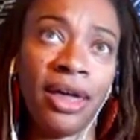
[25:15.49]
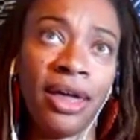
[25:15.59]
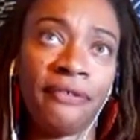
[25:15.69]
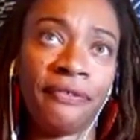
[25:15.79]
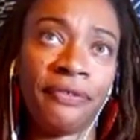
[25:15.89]

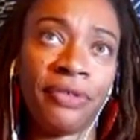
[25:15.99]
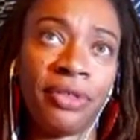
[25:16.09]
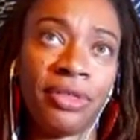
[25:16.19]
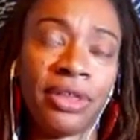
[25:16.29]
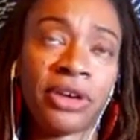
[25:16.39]
if
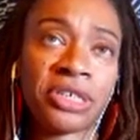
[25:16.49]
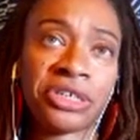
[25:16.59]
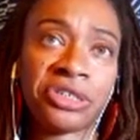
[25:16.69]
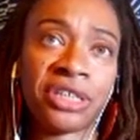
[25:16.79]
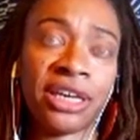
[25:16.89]
there's
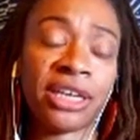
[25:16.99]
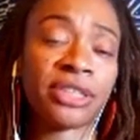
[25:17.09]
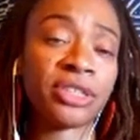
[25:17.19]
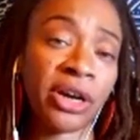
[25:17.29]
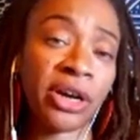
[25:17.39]
such thing as
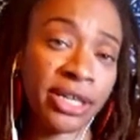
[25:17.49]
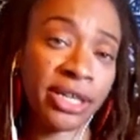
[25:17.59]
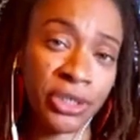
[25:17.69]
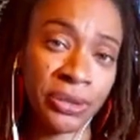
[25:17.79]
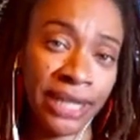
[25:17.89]

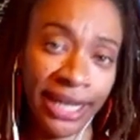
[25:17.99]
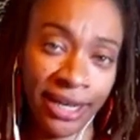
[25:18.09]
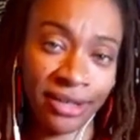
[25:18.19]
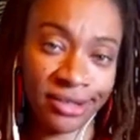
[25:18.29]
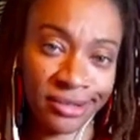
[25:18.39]
starting too late.